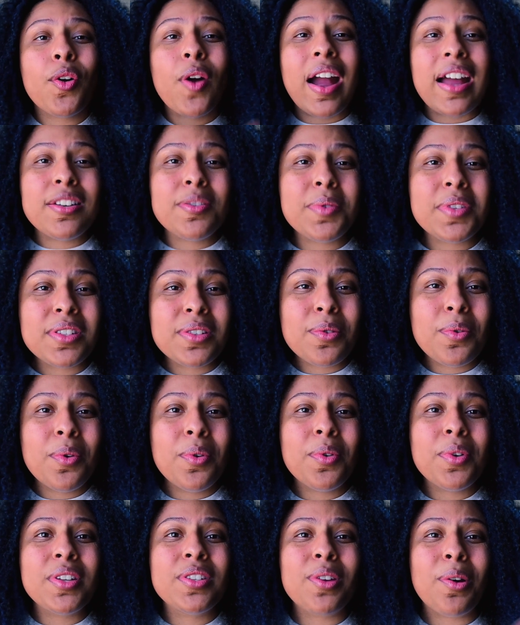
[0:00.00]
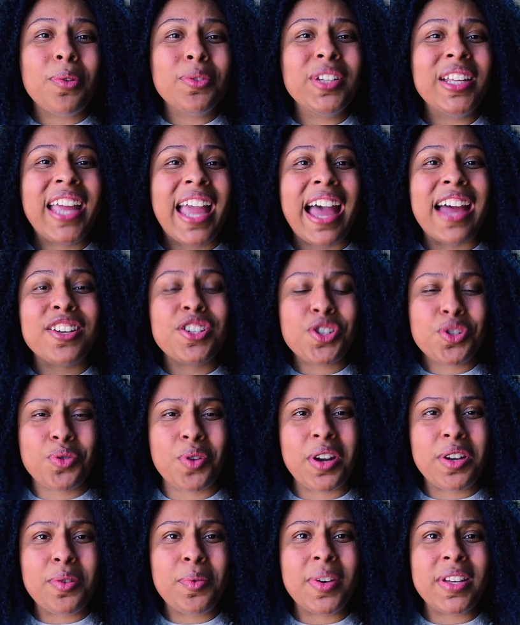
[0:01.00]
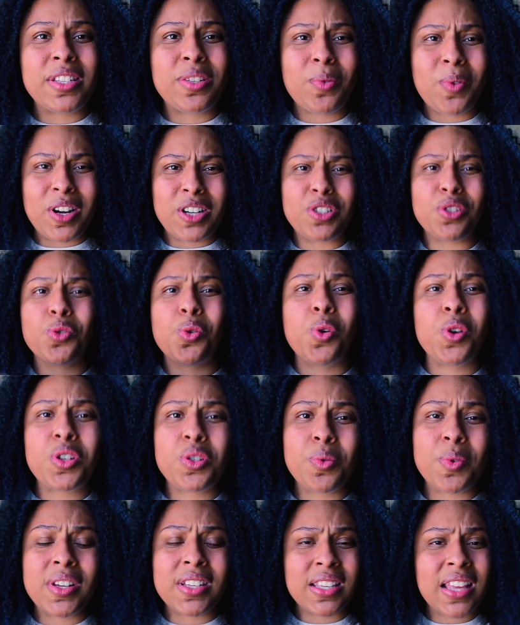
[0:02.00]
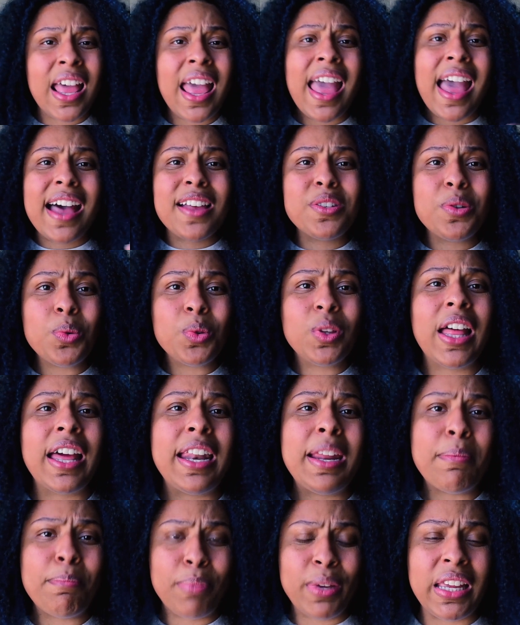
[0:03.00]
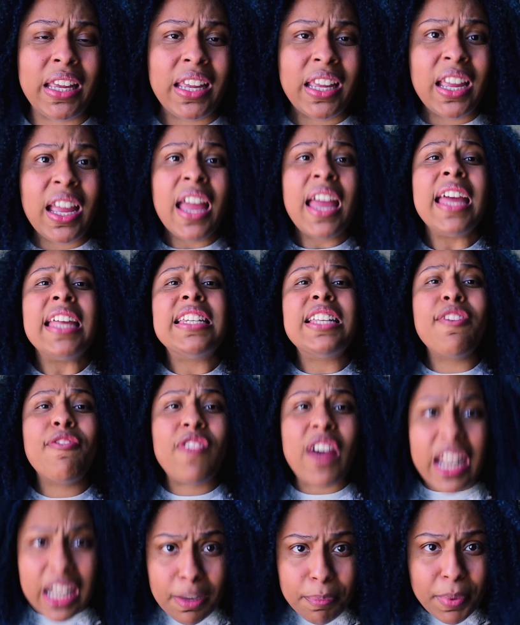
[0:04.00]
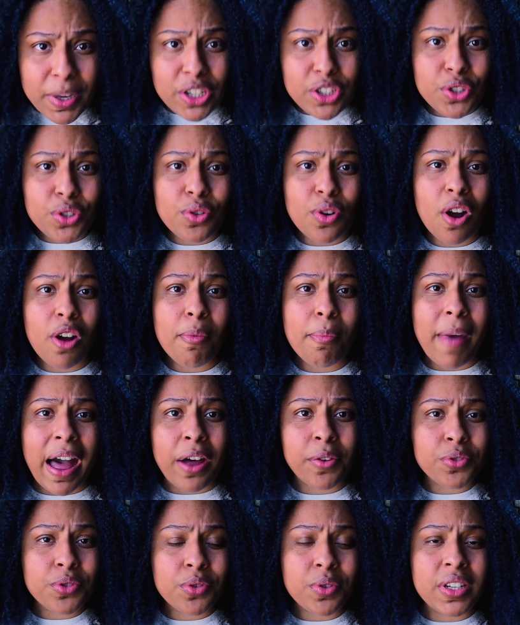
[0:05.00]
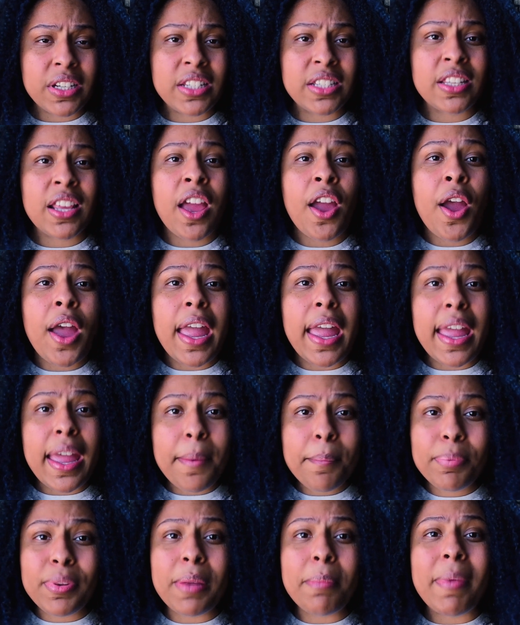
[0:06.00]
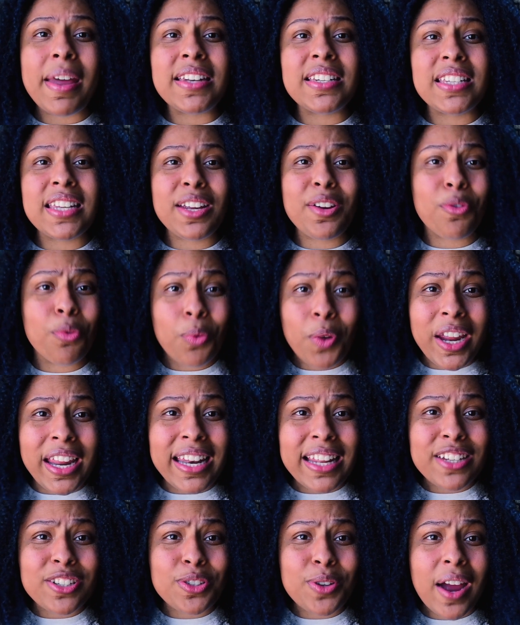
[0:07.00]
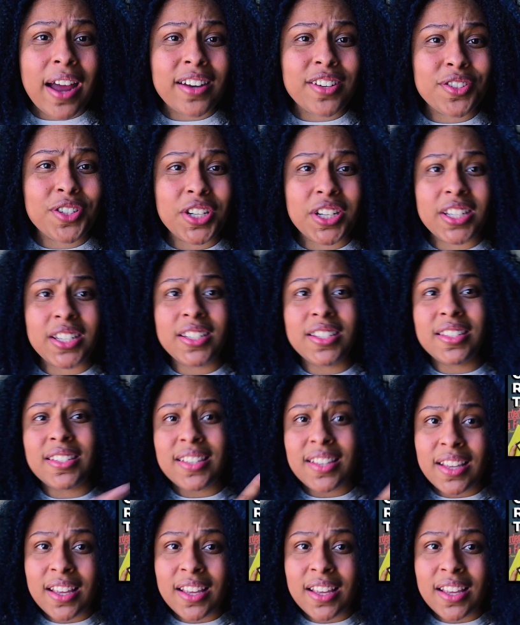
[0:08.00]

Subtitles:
Graduate school is only as strenuous or as tortuous as you let it be. Developing strong boundaries, implementing reading strategies,